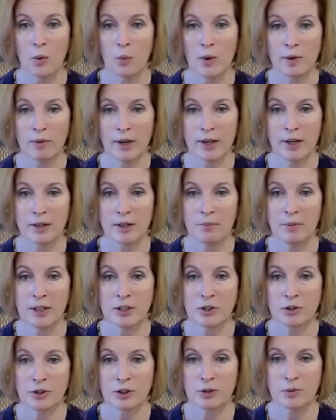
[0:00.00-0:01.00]
we
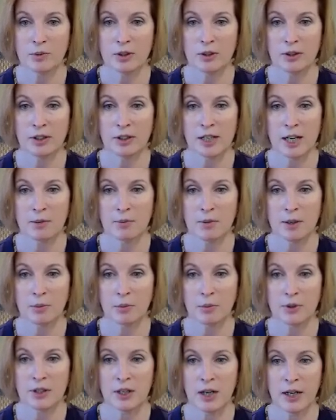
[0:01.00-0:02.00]
recommend your community come
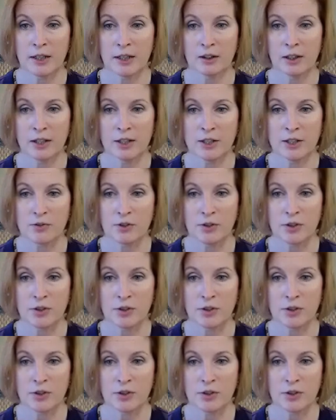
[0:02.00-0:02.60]
up with guidelines